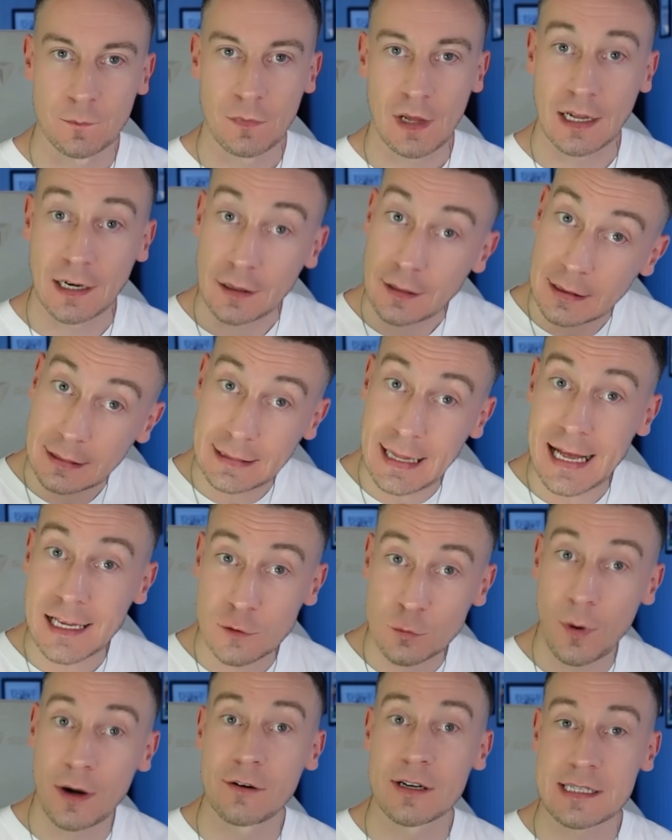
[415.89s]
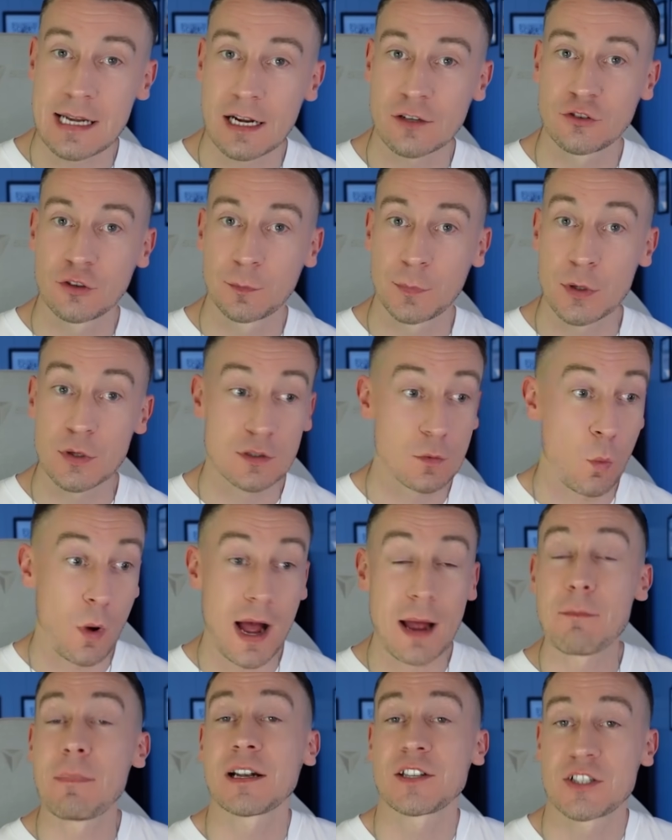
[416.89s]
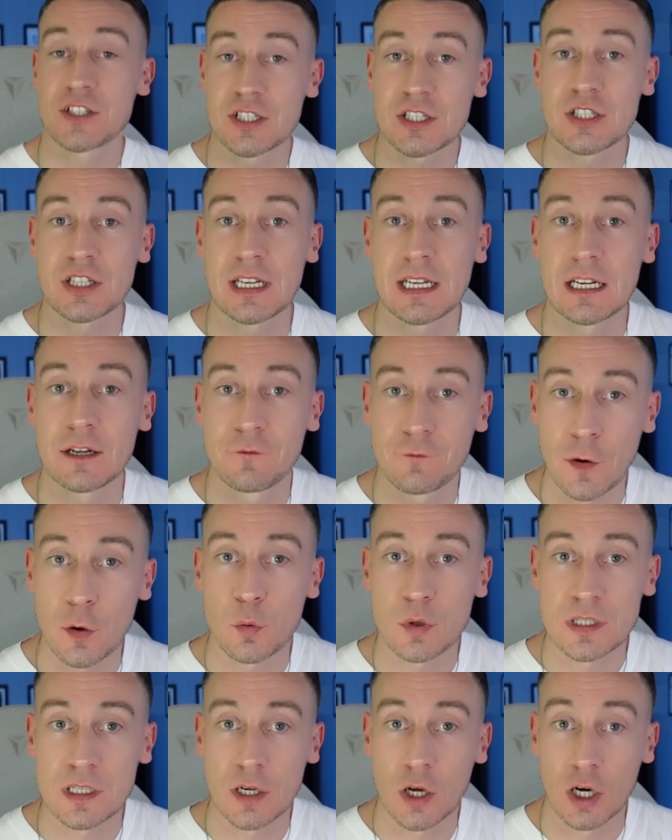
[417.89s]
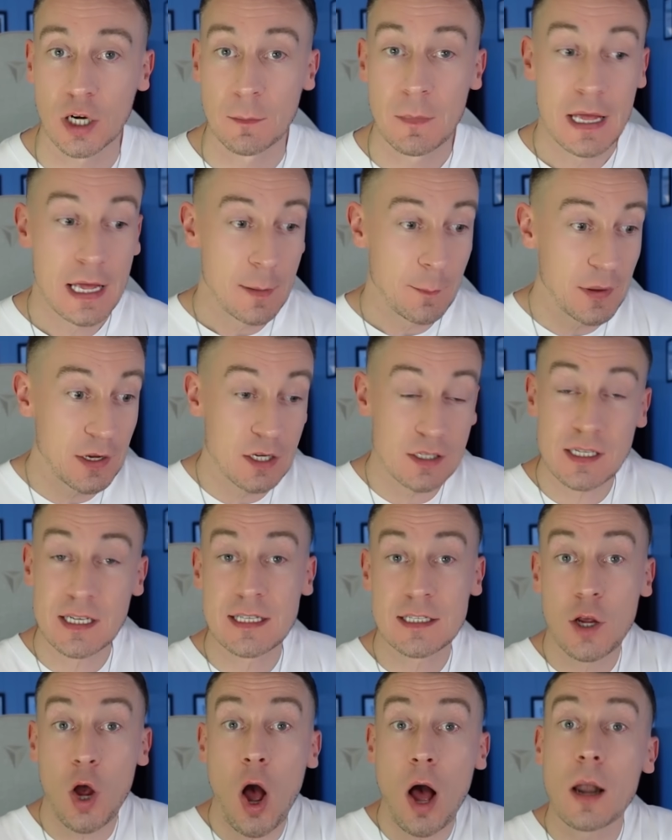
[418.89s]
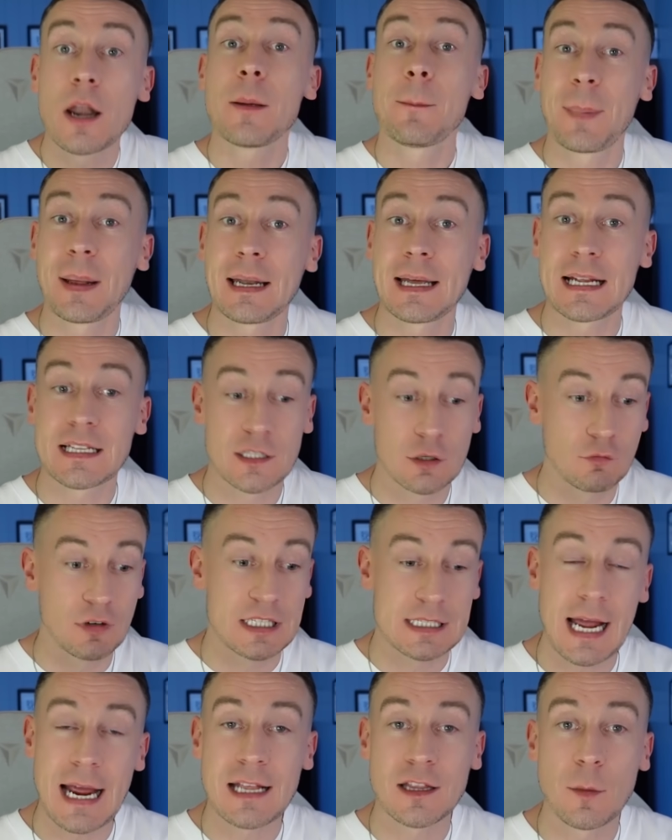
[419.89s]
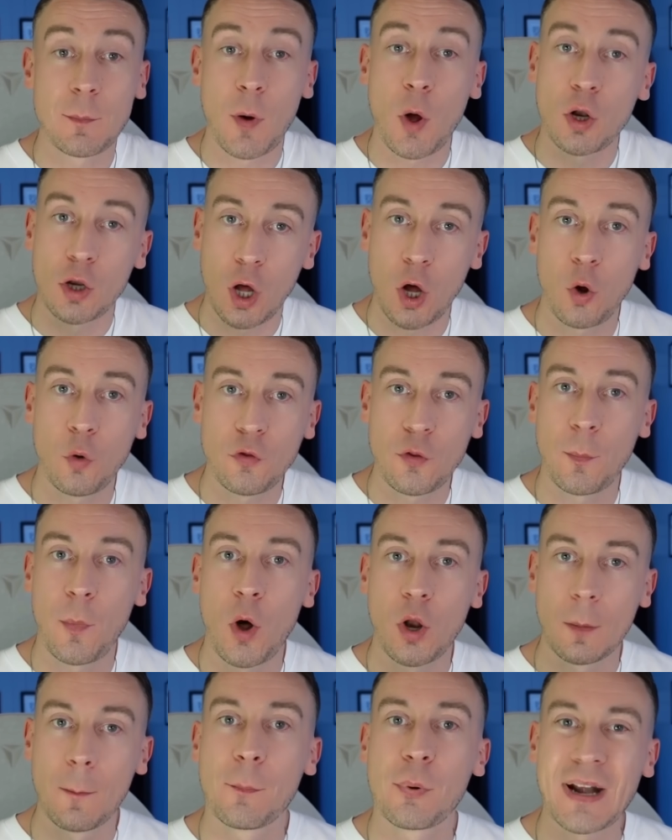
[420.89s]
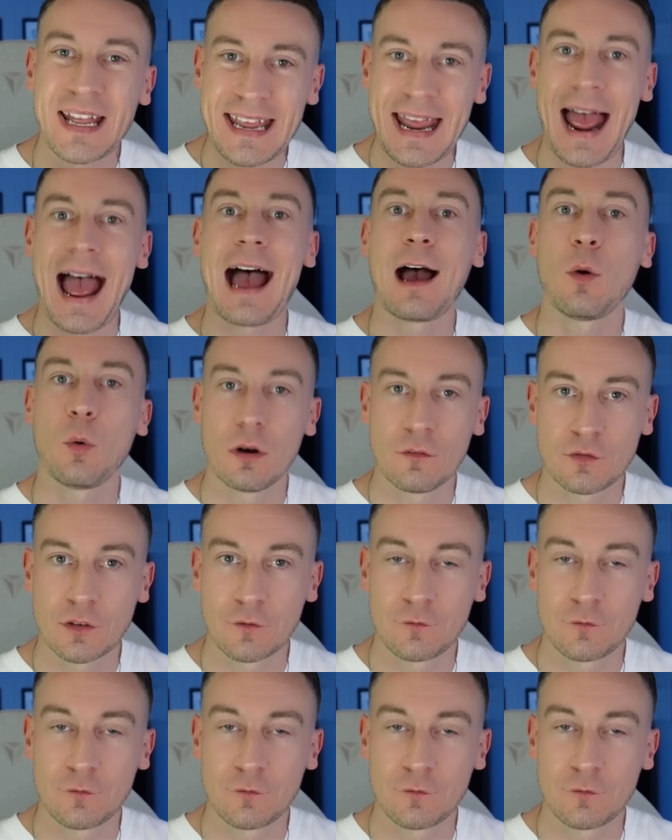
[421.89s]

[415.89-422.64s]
And I think that's where his attributes and why Manchester City are focusing on him, because he's got an ability to retain the ball, hold the ball and bring it out of